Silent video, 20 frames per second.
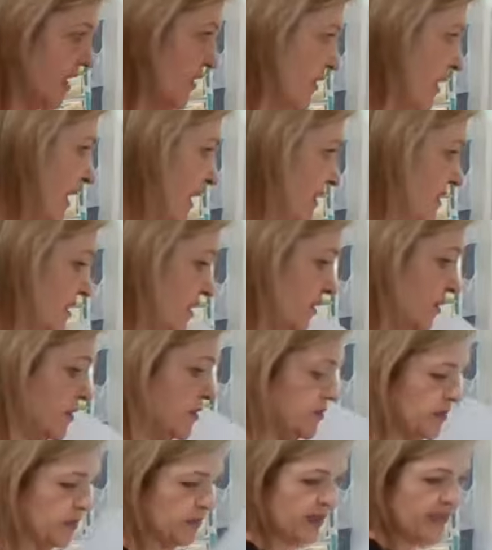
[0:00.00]
Okay, so
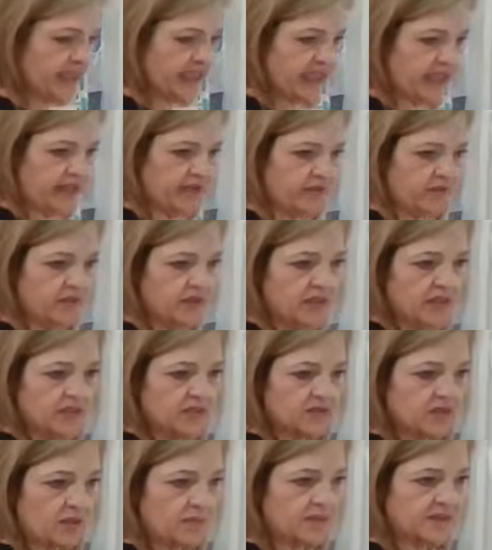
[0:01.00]
we're ready to go.
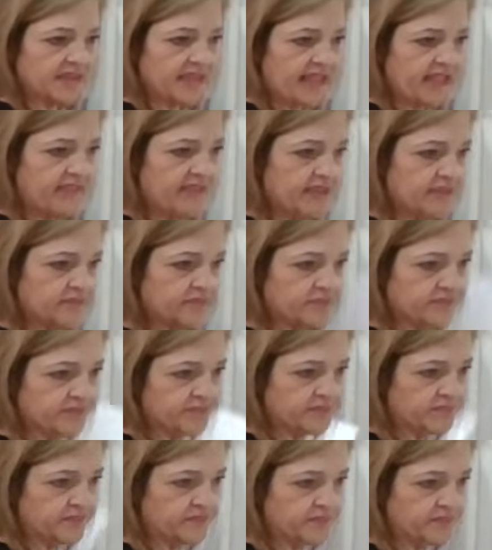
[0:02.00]
So I'm gonna save it,
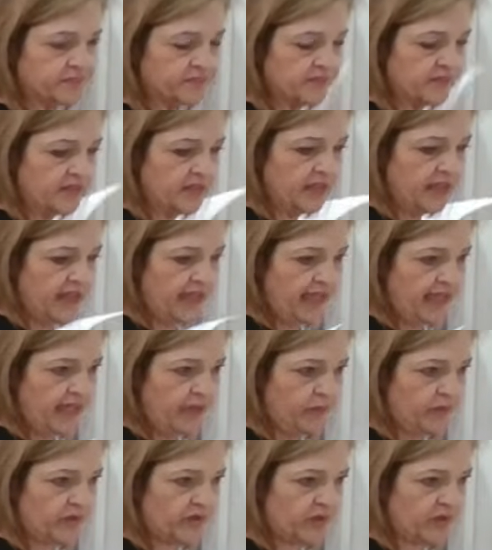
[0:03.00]
and
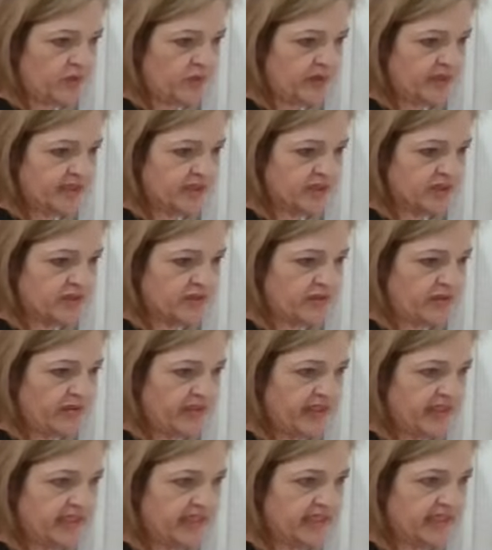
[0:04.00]
we're going to go
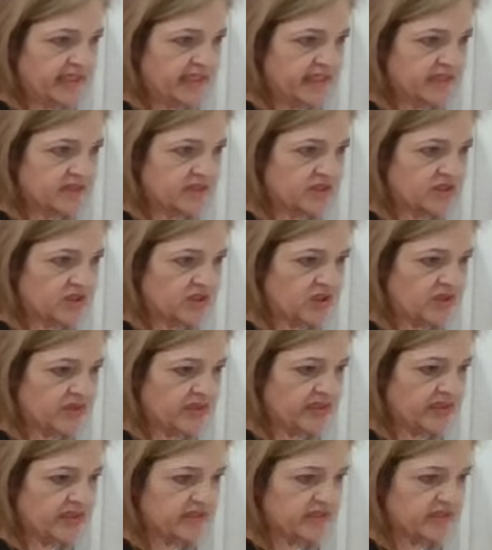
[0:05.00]
ahead and hit
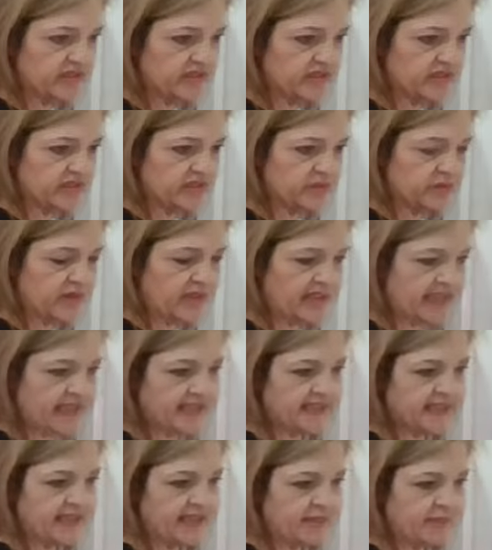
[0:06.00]
start. Well, I got
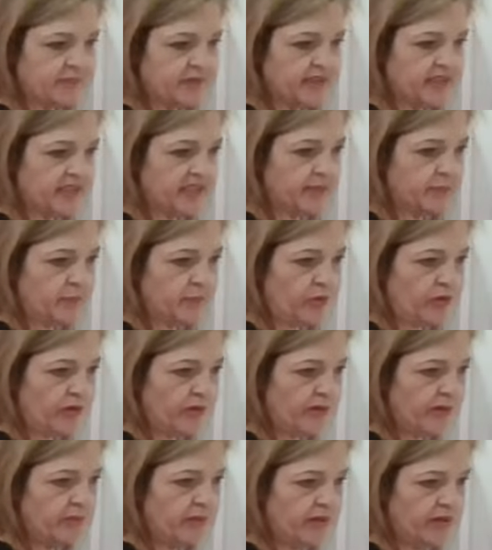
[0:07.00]
to put it in
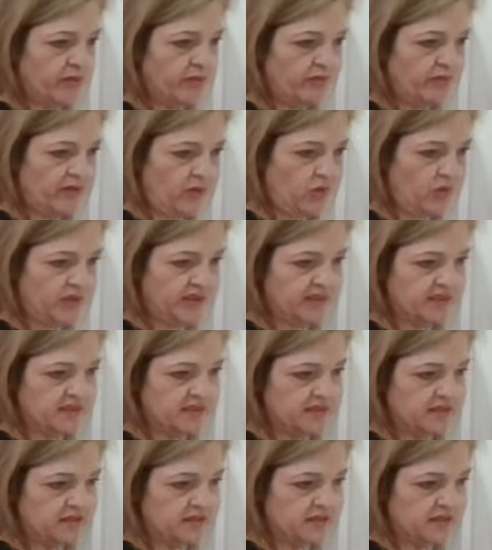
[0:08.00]
embroidery mode on,
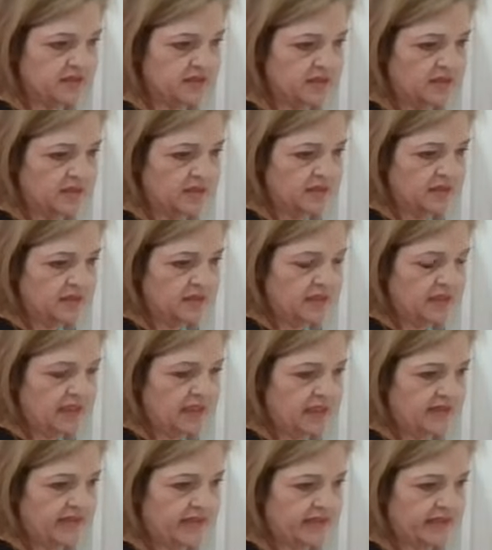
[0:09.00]

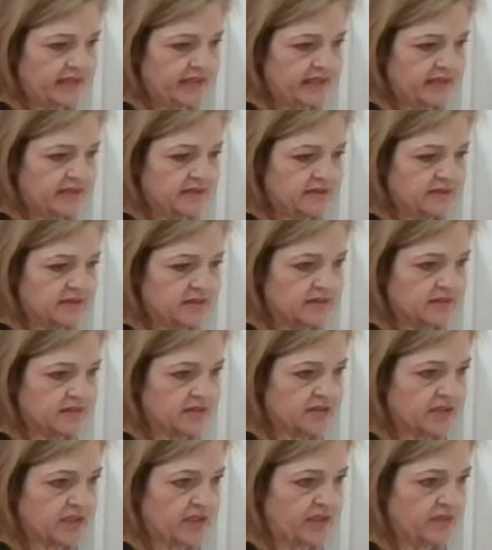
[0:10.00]
and then
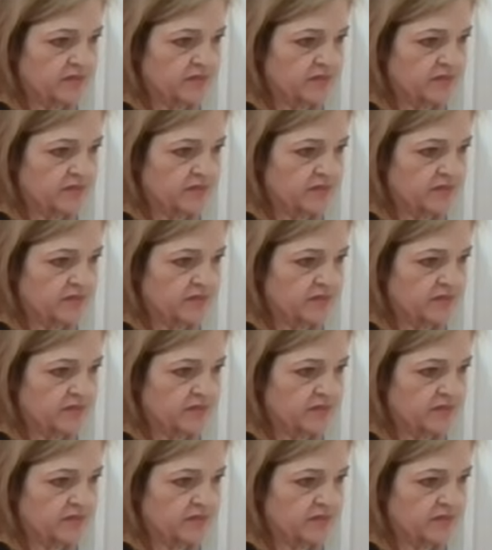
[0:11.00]
go.